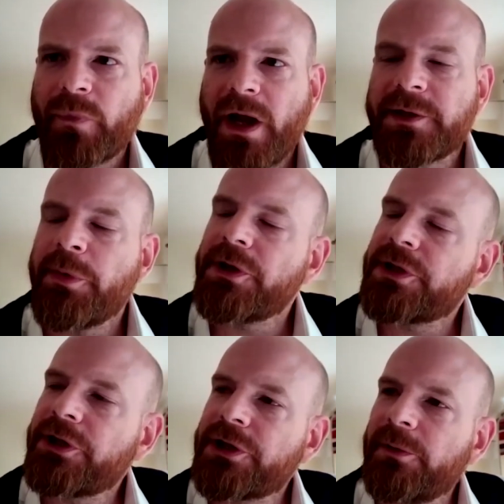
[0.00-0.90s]
I suppose
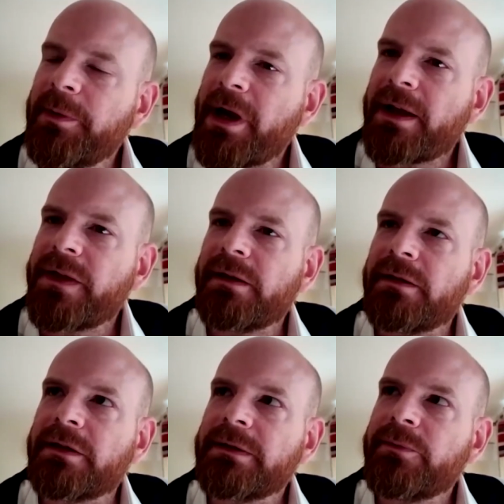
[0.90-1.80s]
just coming back
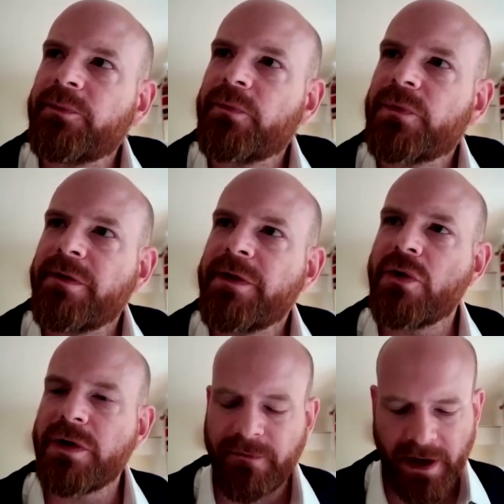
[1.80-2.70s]
then, so
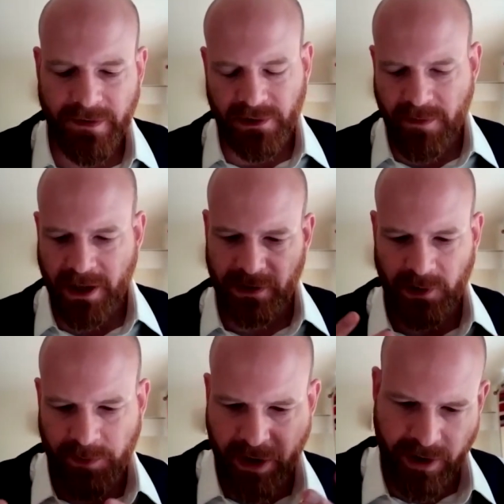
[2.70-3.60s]
you've had this amazing
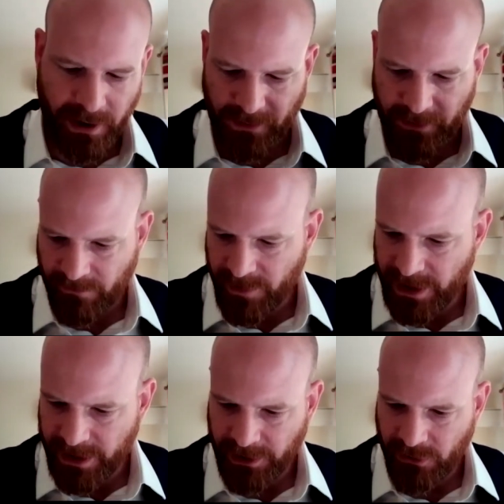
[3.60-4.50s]
experience
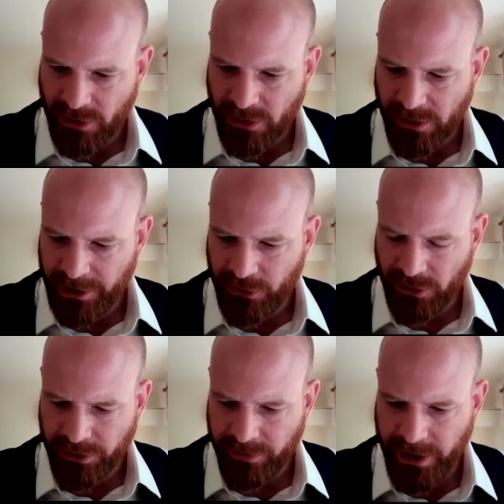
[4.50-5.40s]
really in
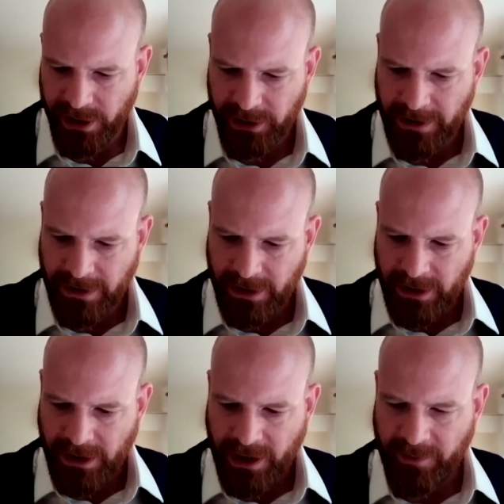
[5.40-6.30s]
your career,
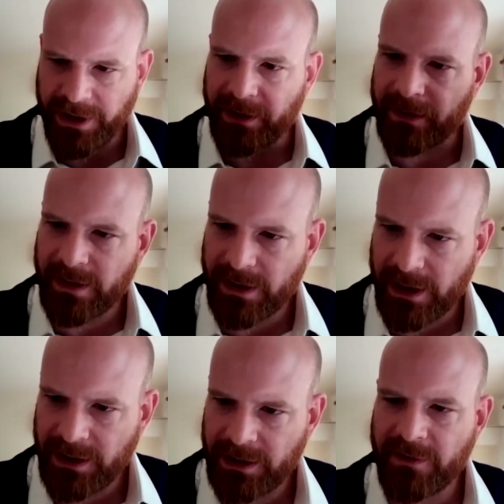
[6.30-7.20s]
and you've been in
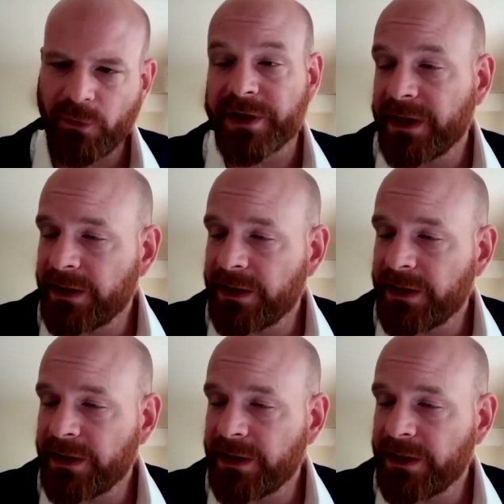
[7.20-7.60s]
India, you worked in